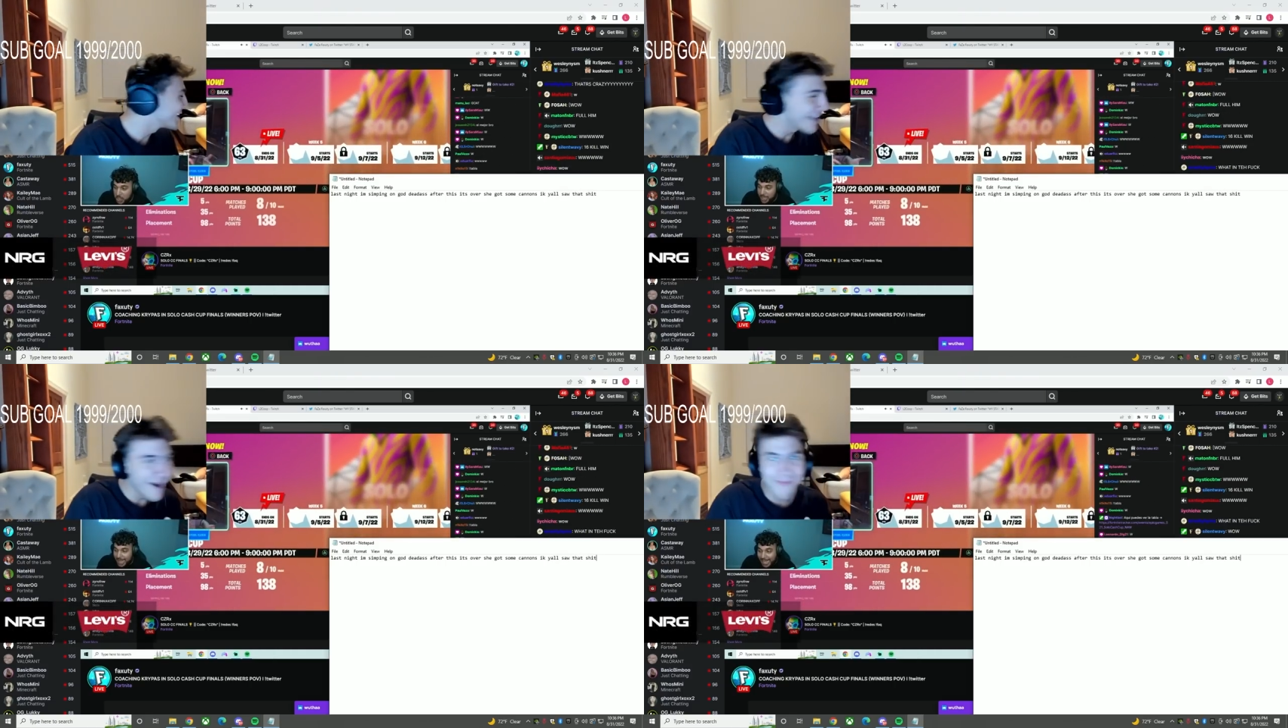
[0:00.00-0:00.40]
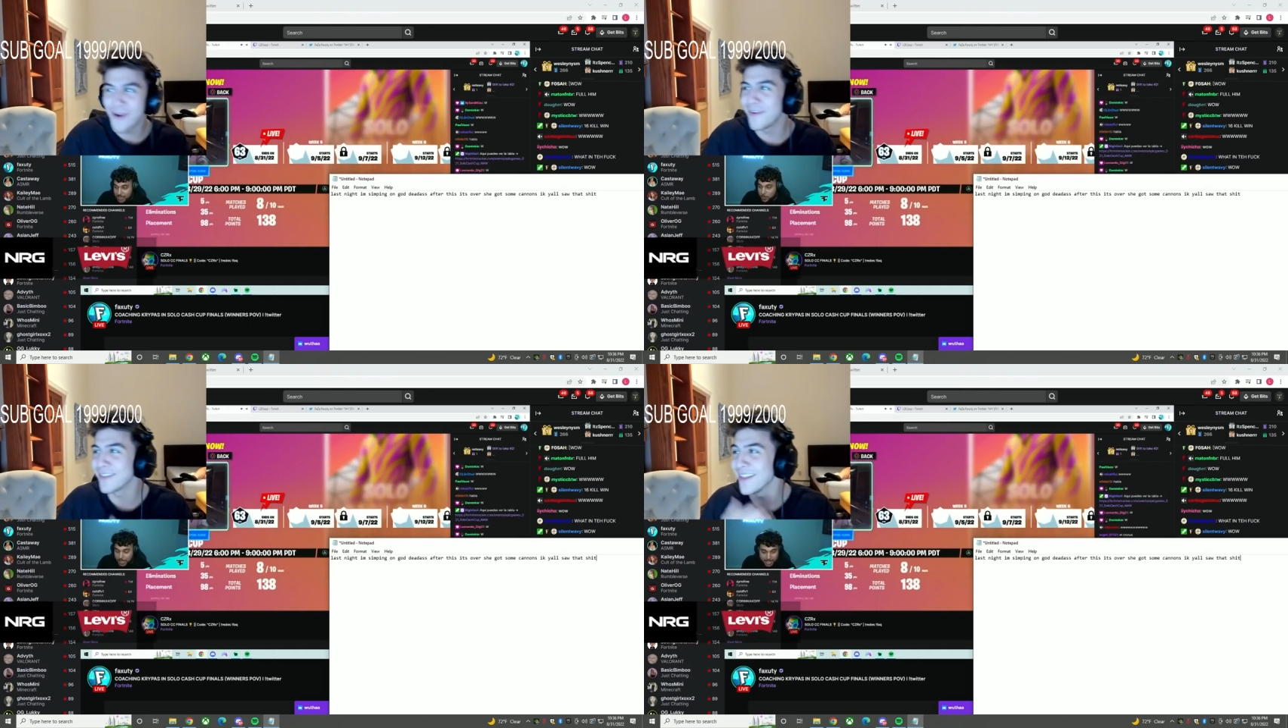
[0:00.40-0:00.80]
Of, I'm
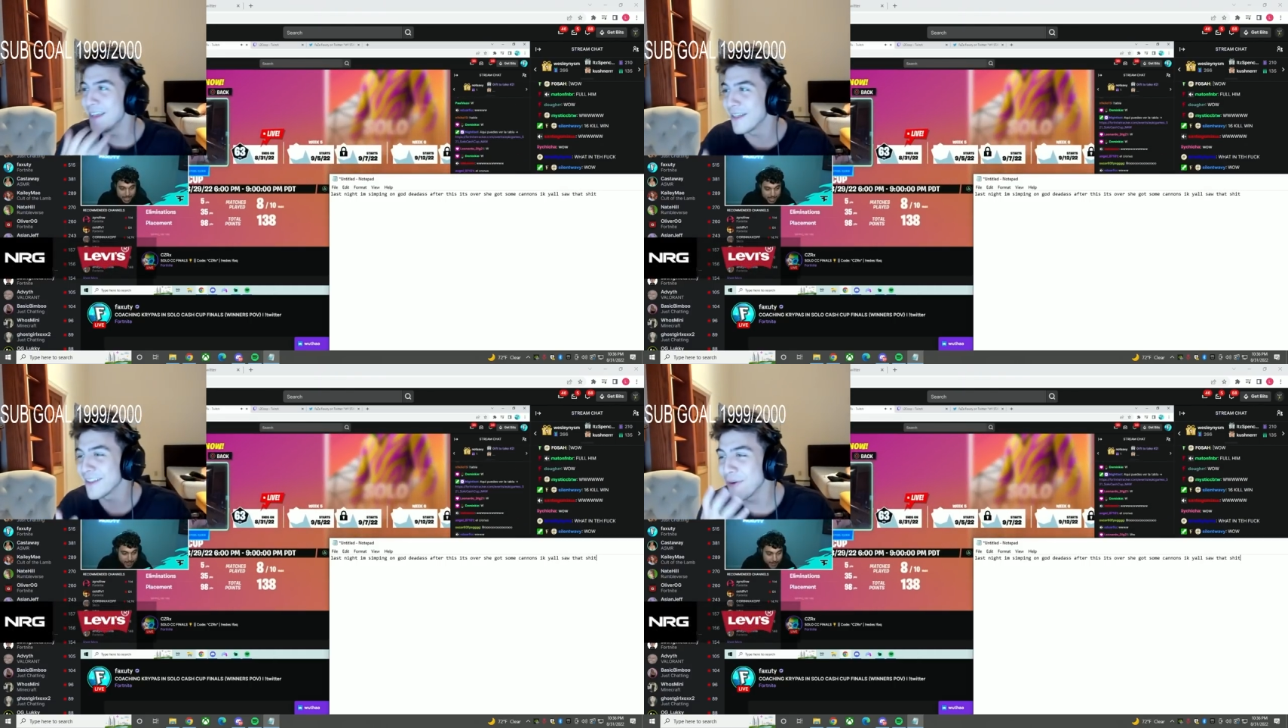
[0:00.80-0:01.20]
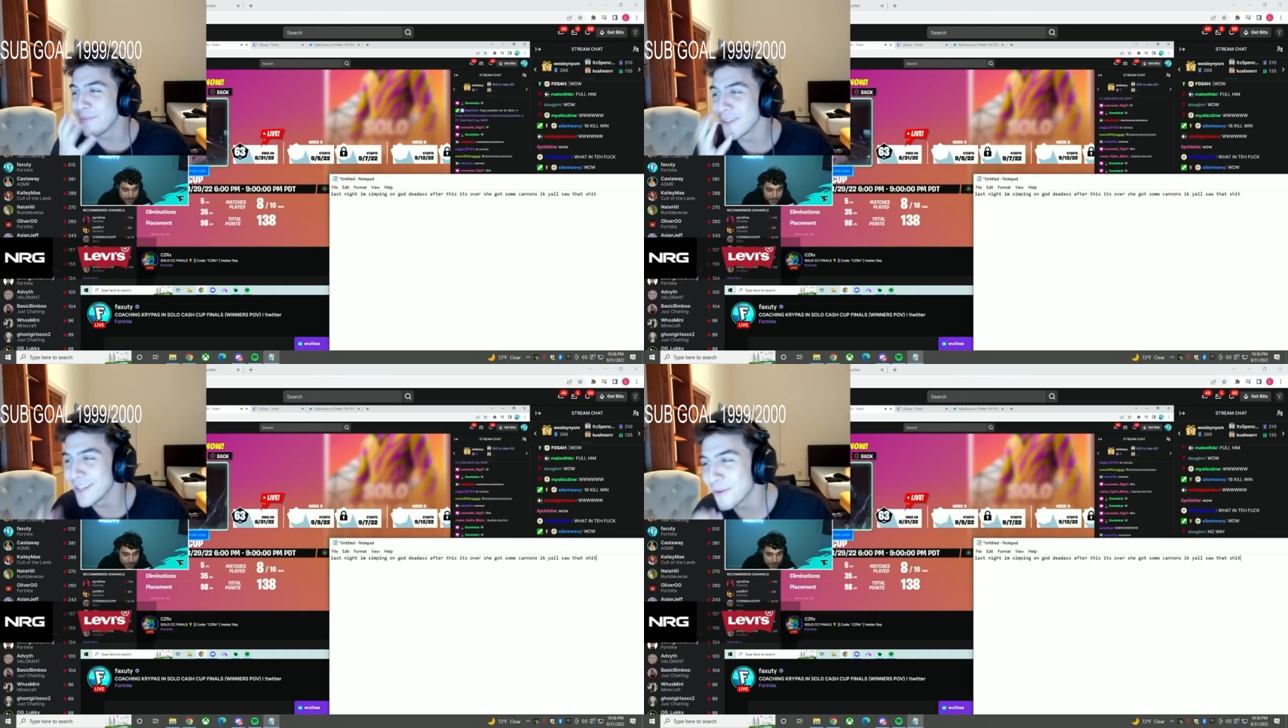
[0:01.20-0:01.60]
talking about the
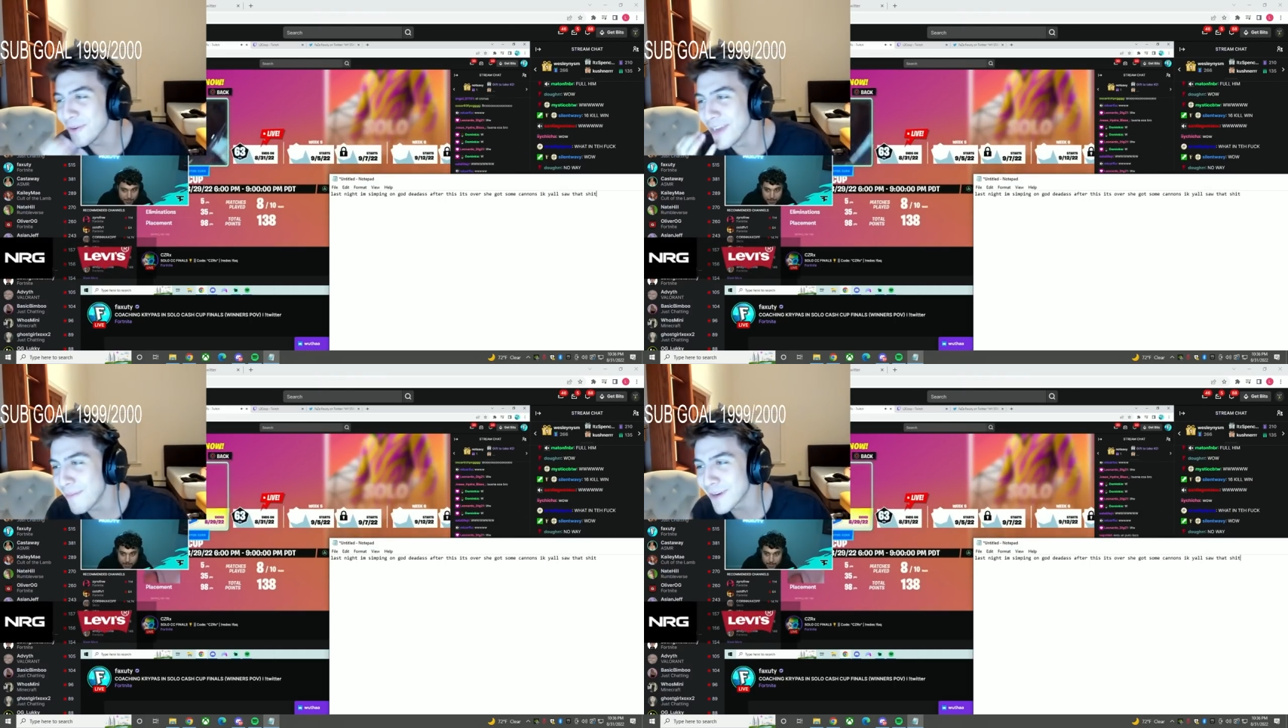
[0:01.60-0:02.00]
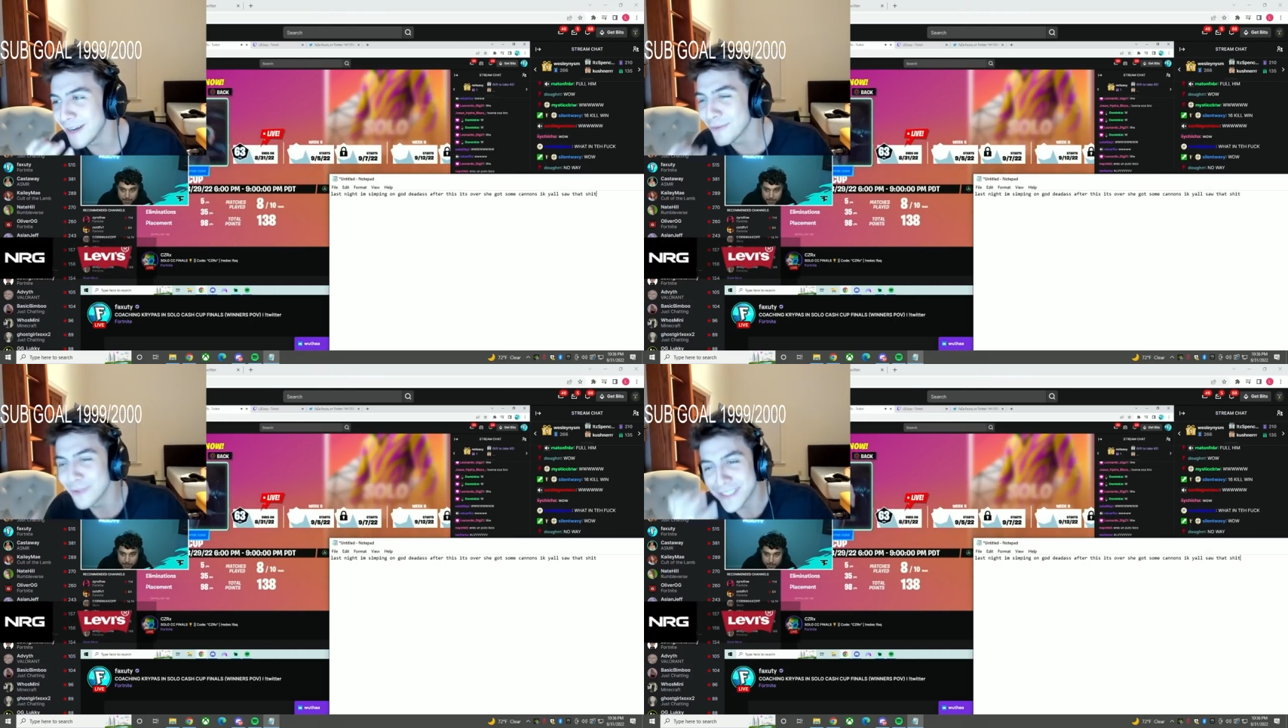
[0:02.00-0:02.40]
political and
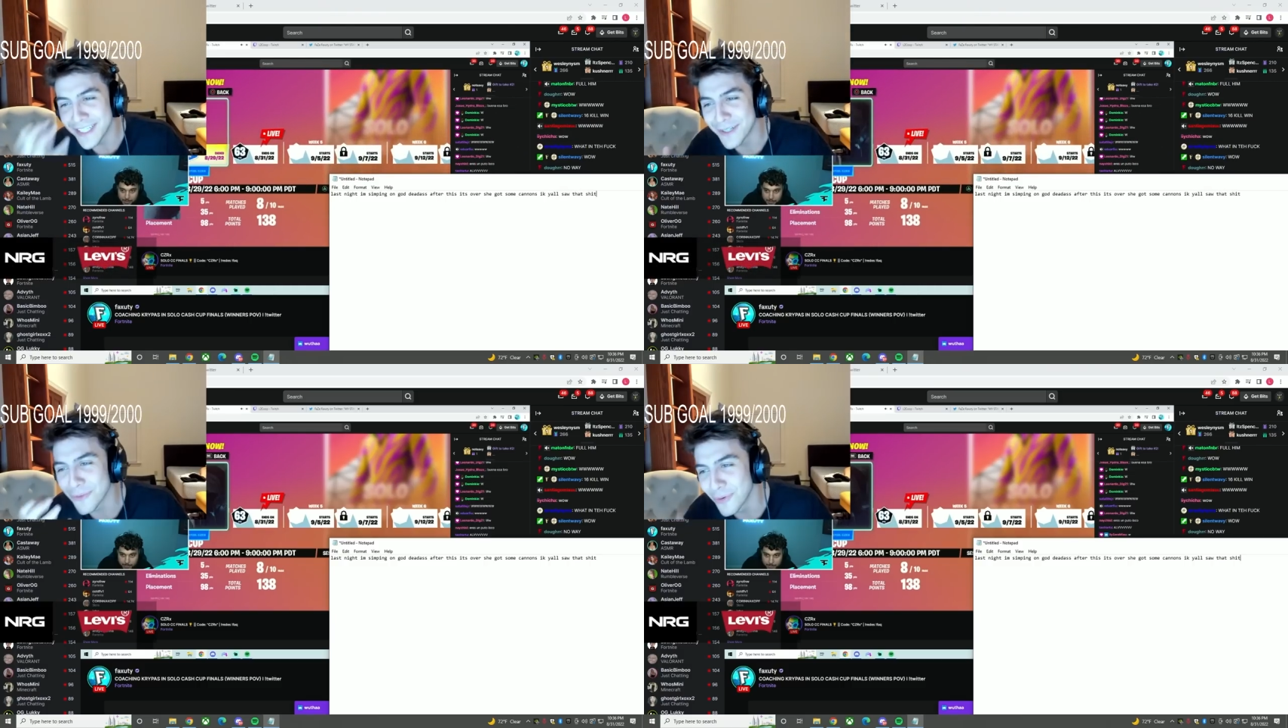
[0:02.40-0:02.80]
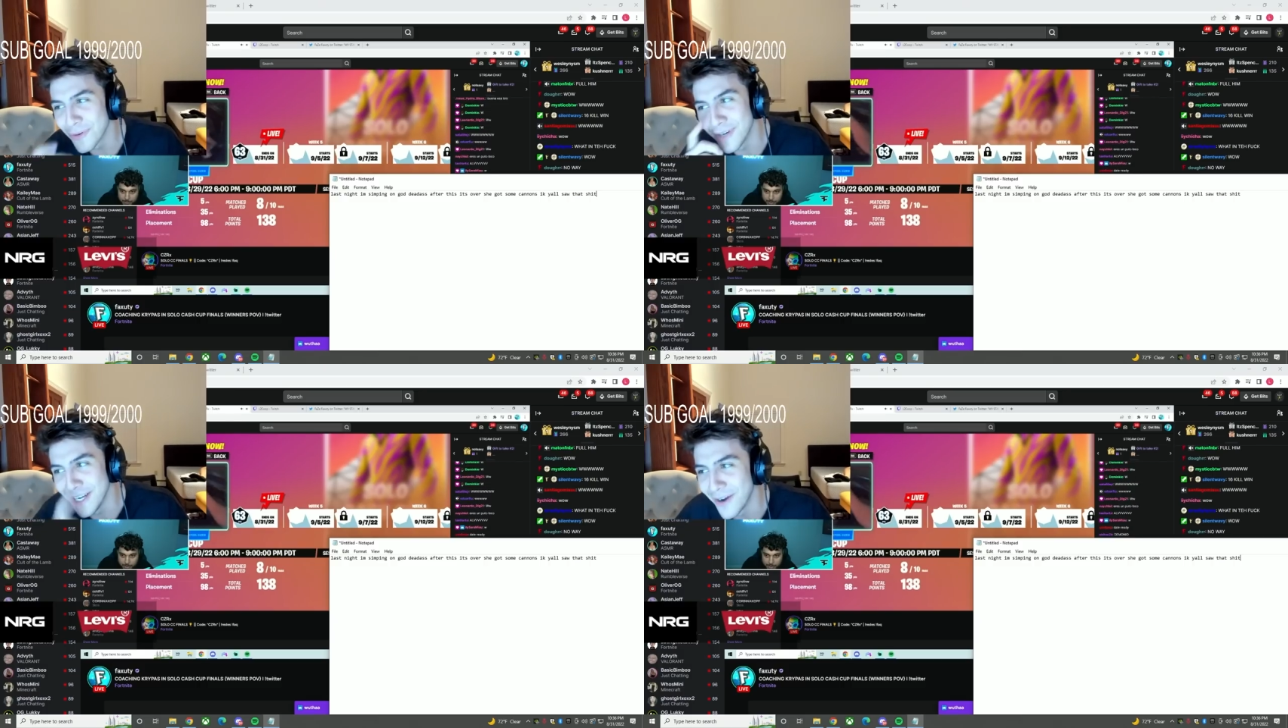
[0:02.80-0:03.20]
economical state of the world
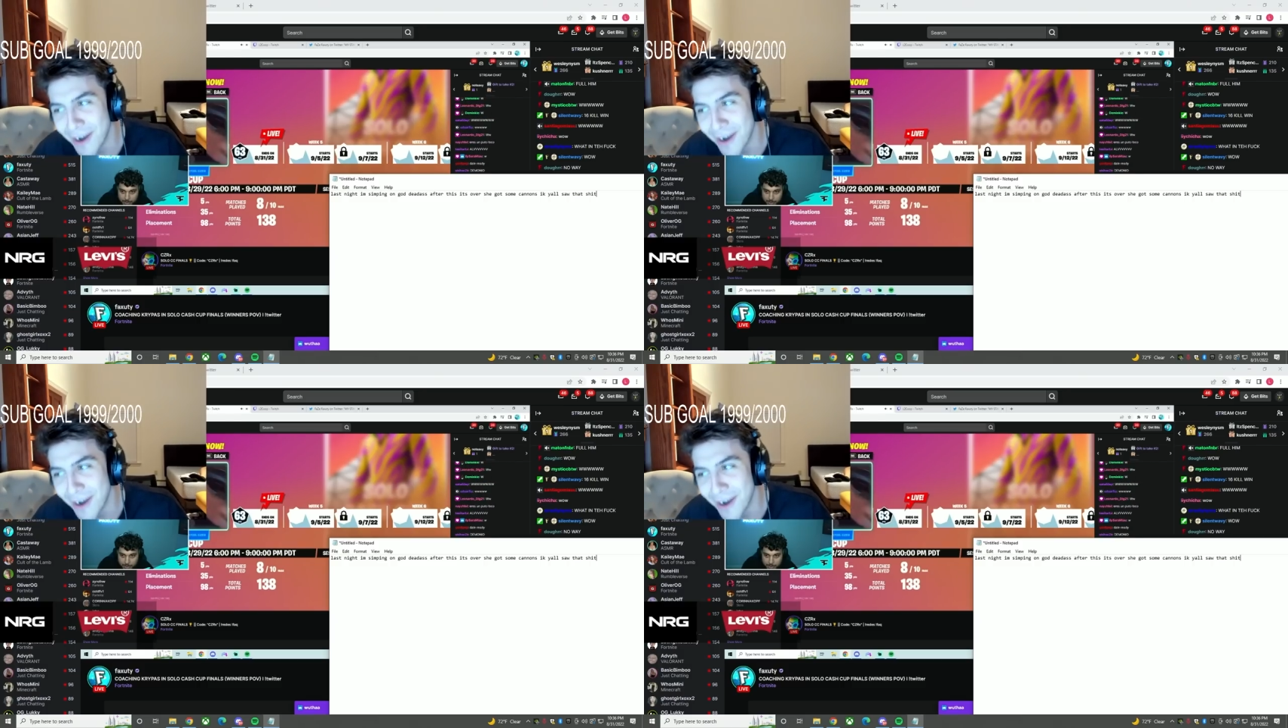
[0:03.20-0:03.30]
right now.